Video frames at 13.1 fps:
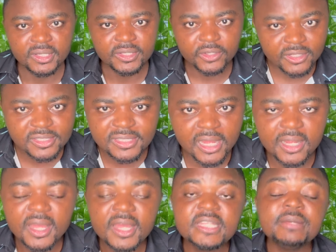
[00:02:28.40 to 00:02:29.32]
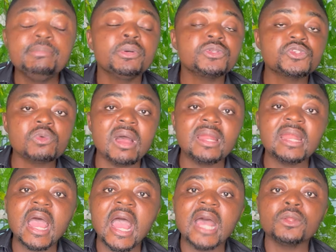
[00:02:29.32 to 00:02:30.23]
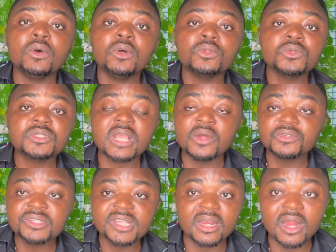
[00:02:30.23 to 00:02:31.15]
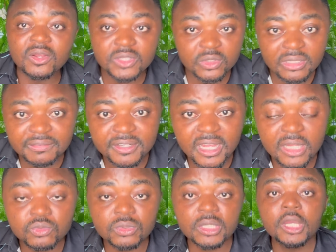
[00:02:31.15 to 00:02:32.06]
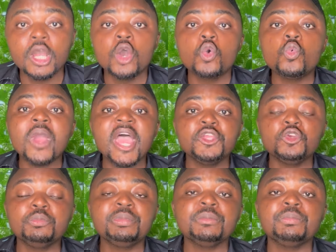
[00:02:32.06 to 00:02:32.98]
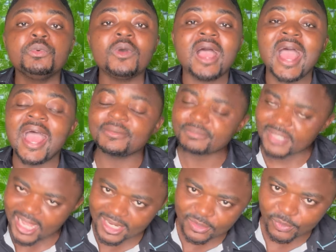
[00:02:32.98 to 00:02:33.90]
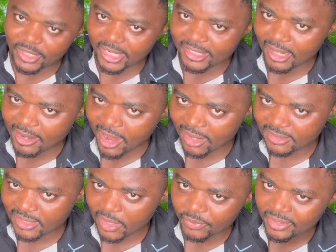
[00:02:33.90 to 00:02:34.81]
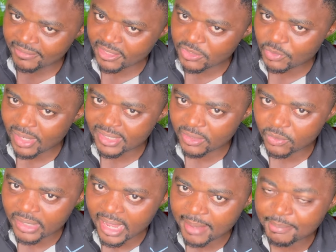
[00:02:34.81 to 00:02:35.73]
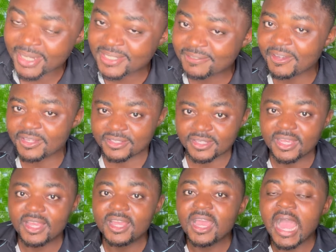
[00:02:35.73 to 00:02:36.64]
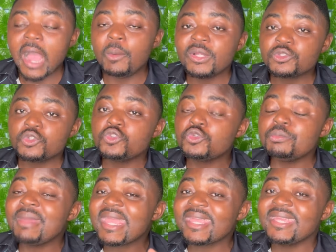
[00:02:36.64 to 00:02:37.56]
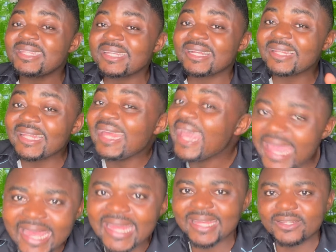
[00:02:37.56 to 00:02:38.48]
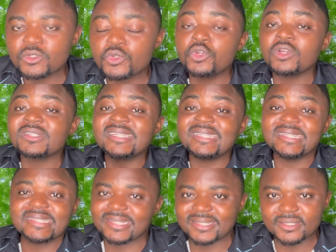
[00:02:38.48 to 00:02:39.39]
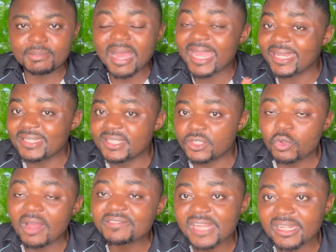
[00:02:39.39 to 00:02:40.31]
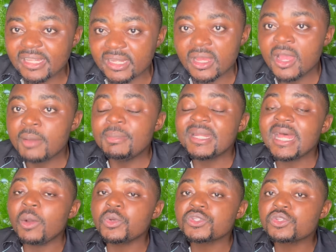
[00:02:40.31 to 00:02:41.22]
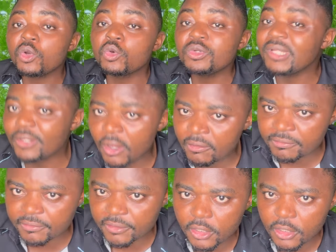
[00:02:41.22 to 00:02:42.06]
You understand? The Botswana and all those countries around South Africa today, where you people are, I don't want to enter that. I will eventually go there. But first, I want you to make it clear to your citizens, Mckenzie, you have started, but that was not good enough.